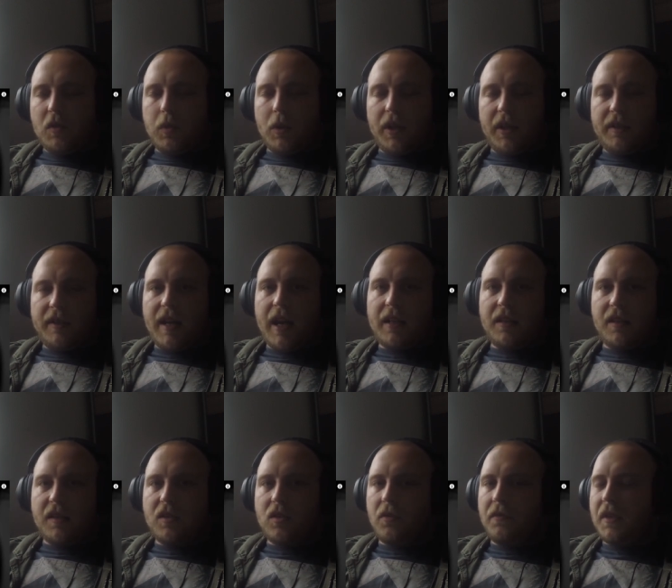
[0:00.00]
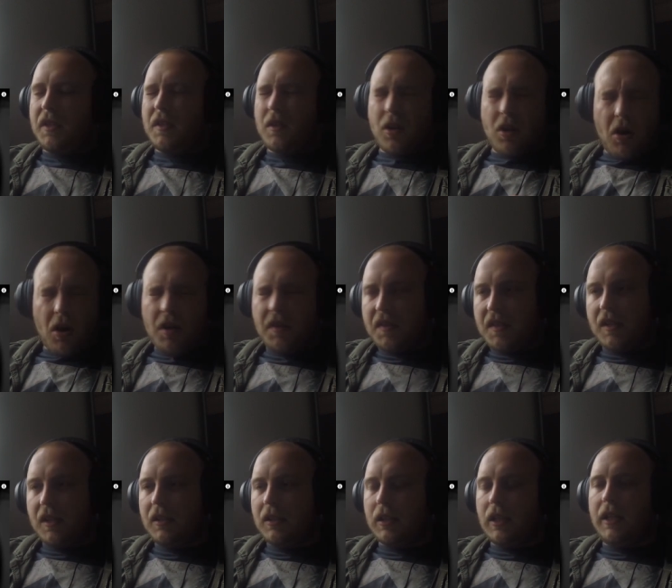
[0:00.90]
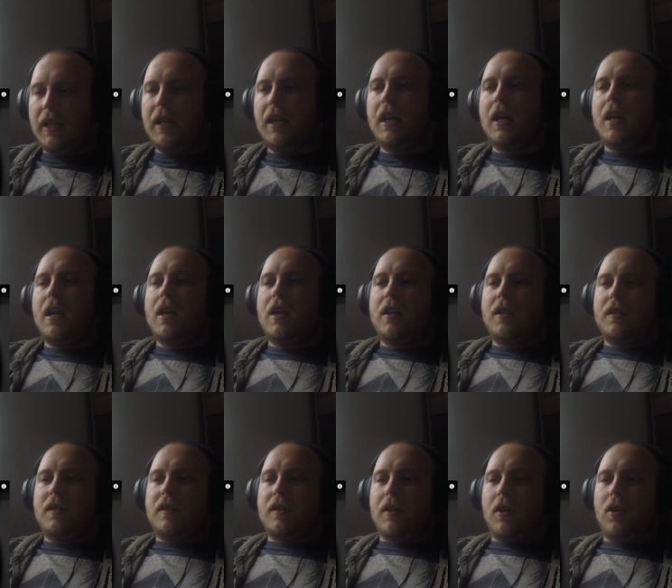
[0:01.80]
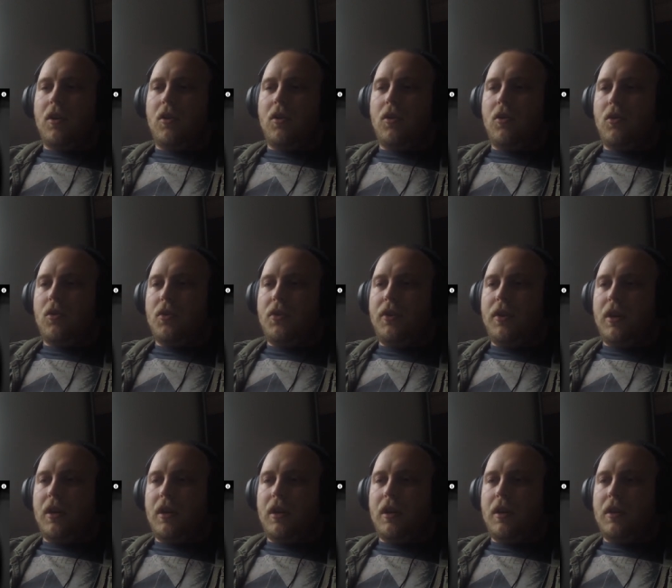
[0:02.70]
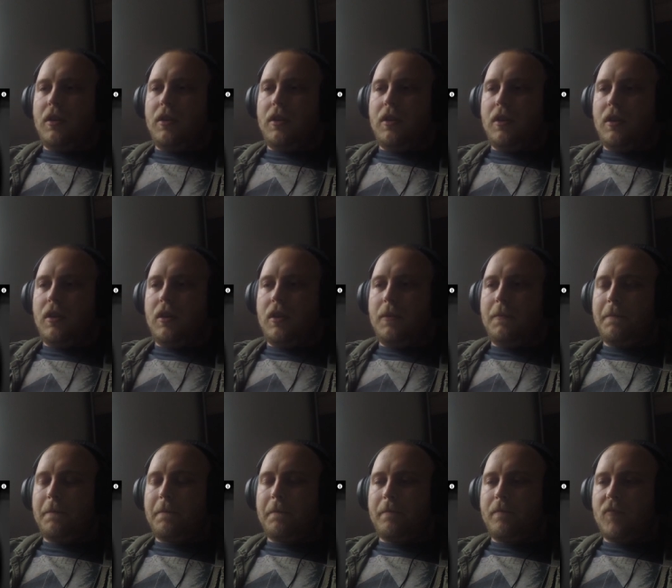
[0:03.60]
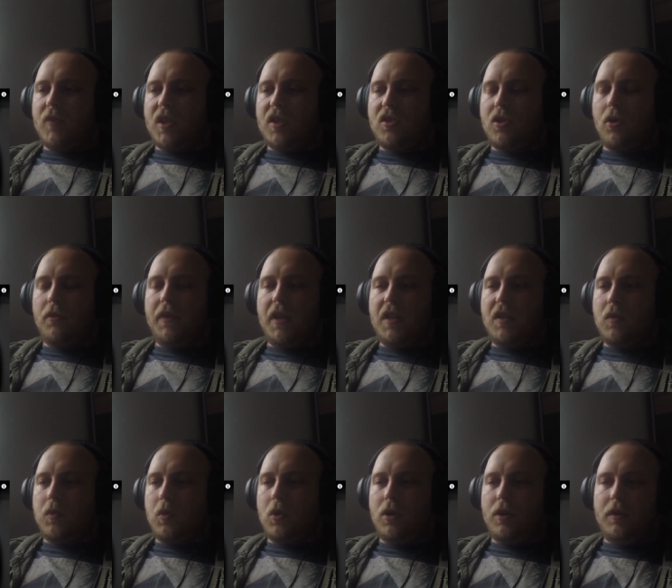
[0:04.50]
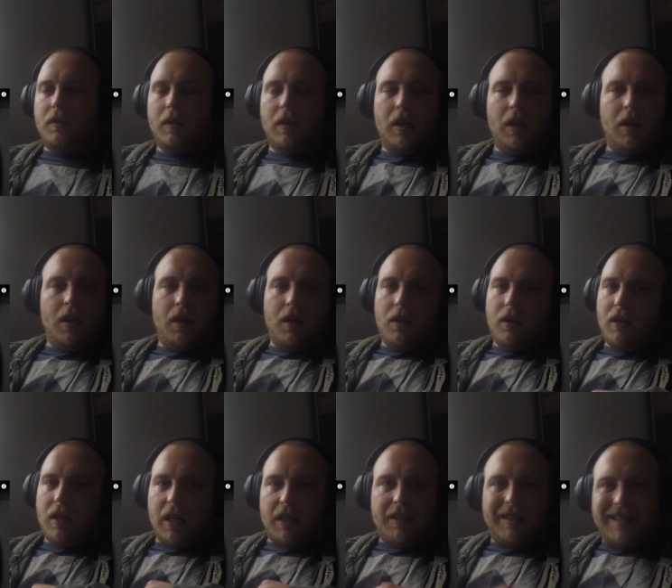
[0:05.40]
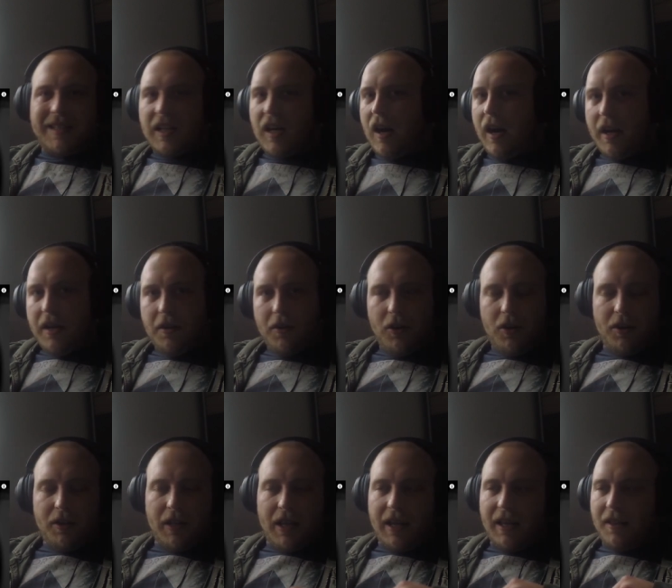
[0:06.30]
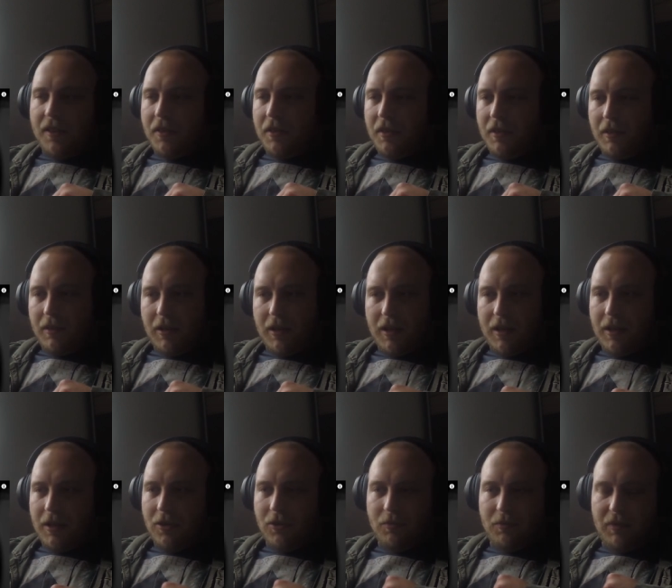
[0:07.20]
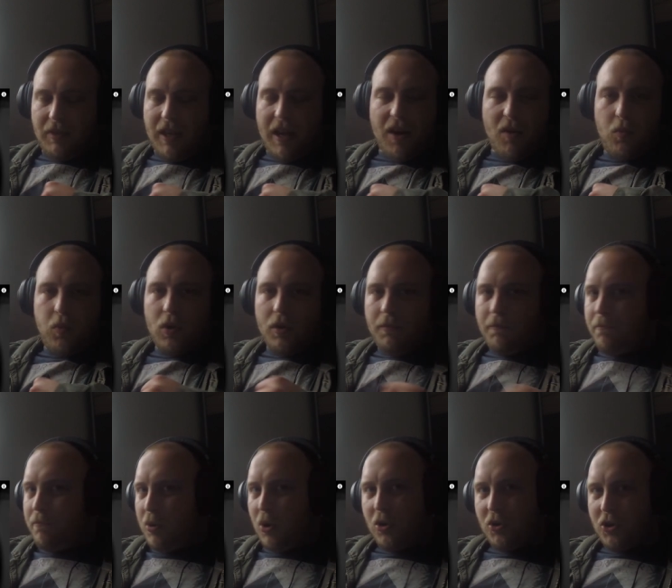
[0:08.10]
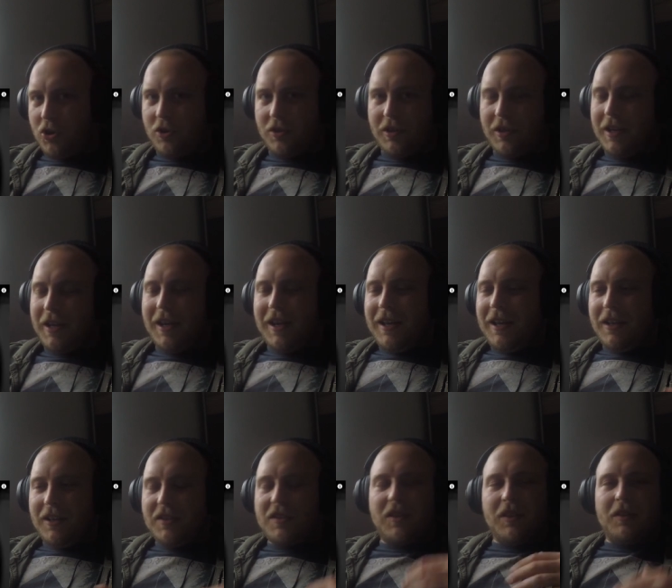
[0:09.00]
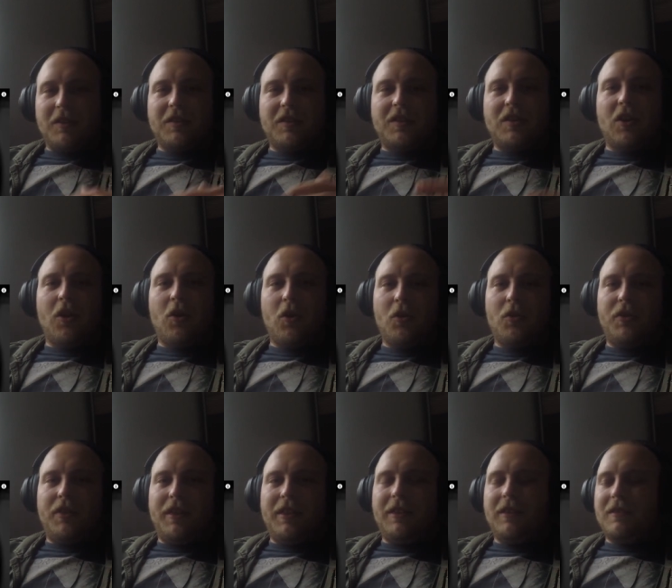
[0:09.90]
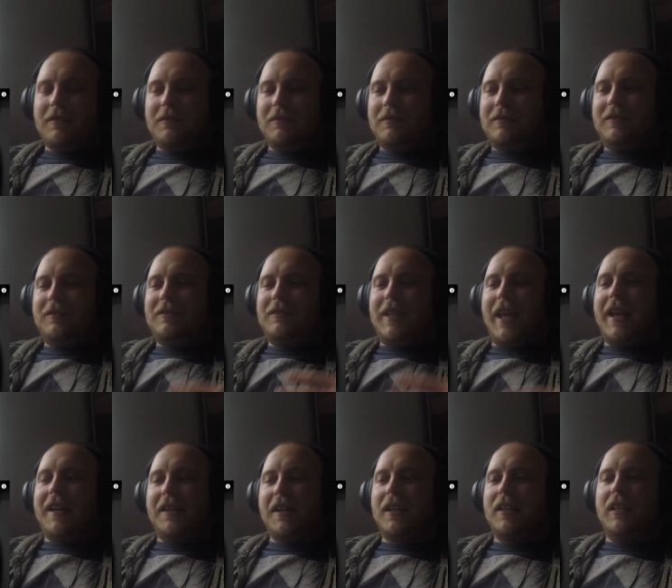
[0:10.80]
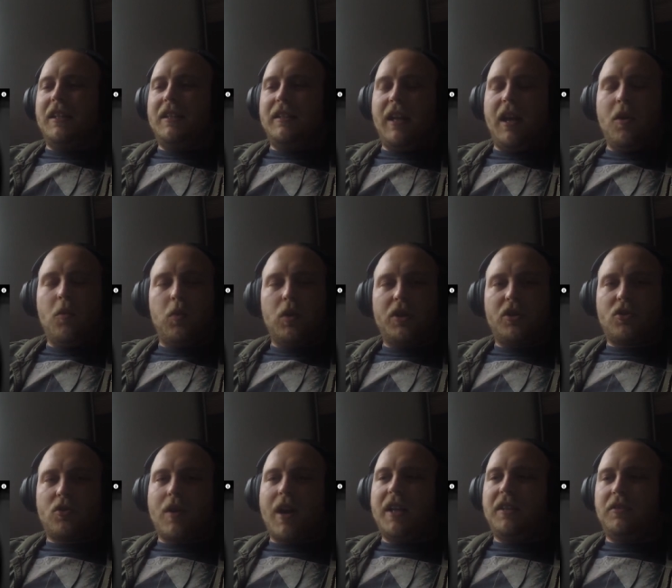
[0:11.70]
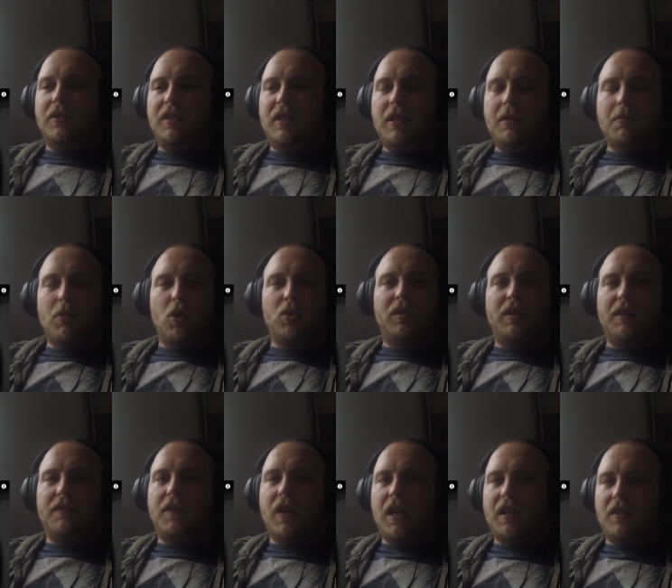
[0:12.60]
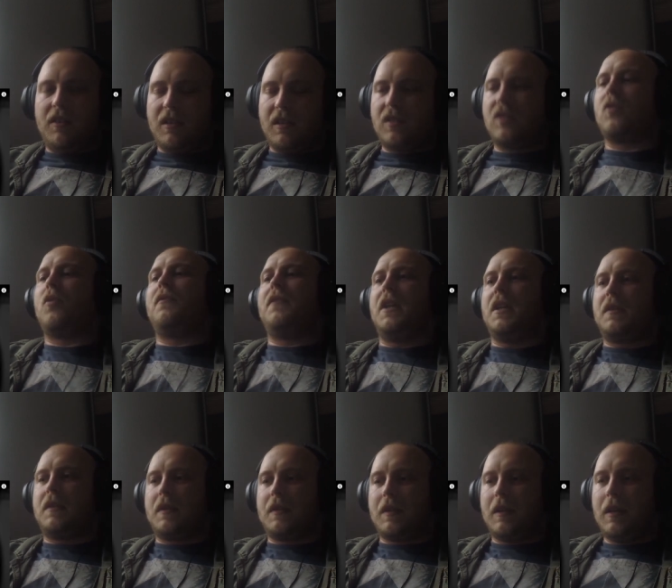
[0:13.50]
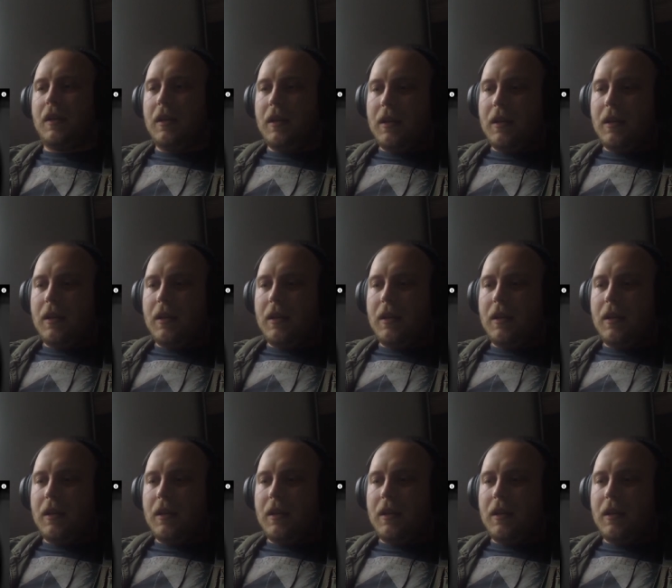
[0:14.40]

would attack the Soviets constantly, so the Soviets would get tired and they wouldn't push. So technically, they would try to demotivate the Soviets.